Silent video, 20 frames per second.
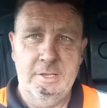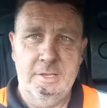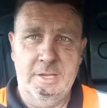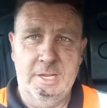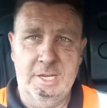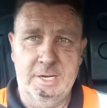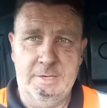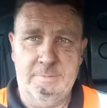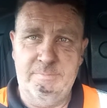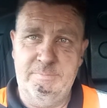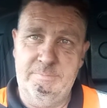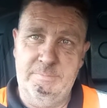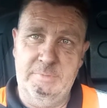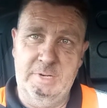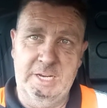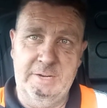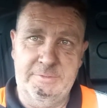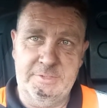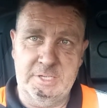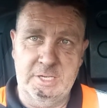it
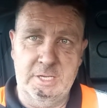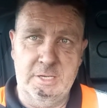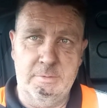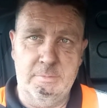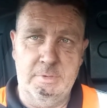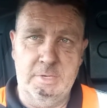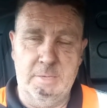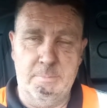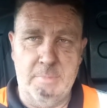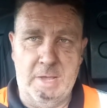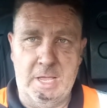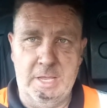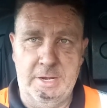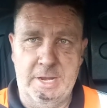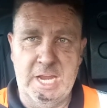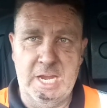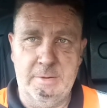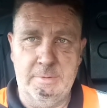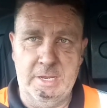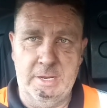leaves a, a an,
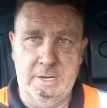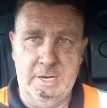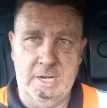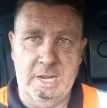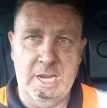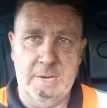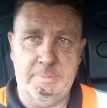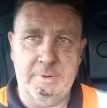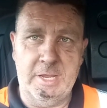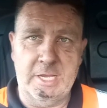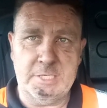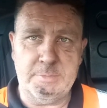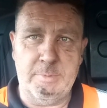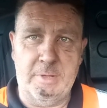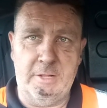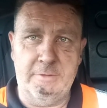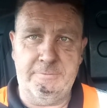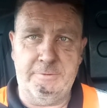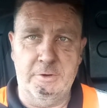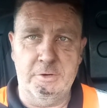a, an, ABS
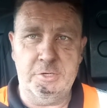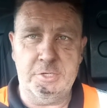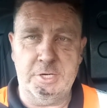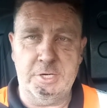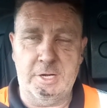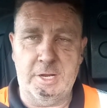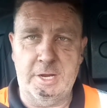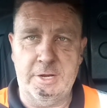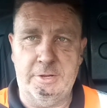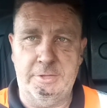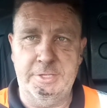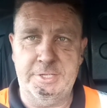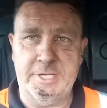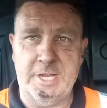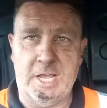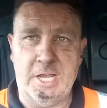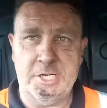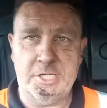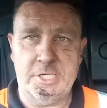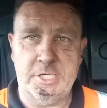malfunction light on the
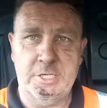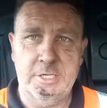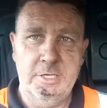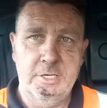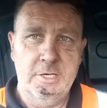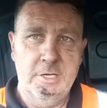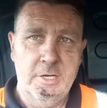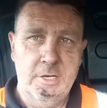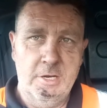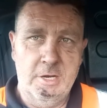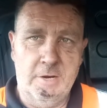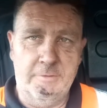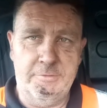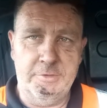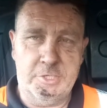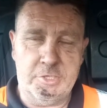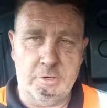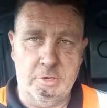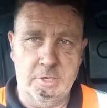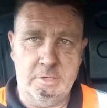dash of the
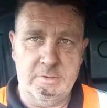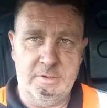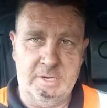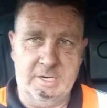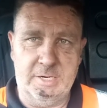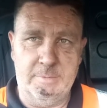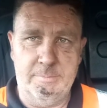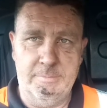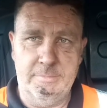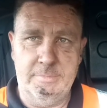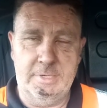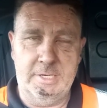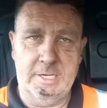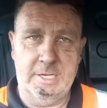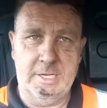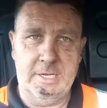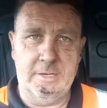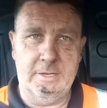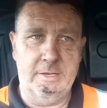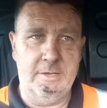truck, like a,
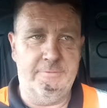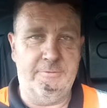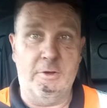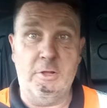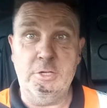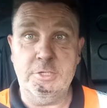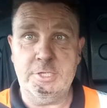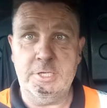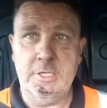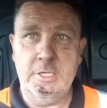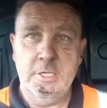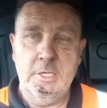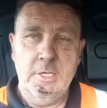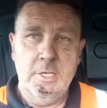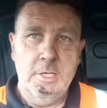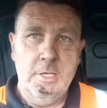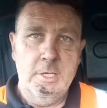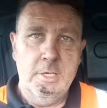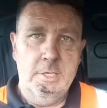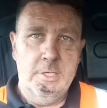uh, a fault.
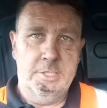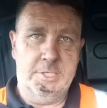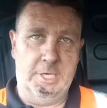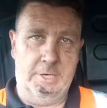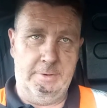So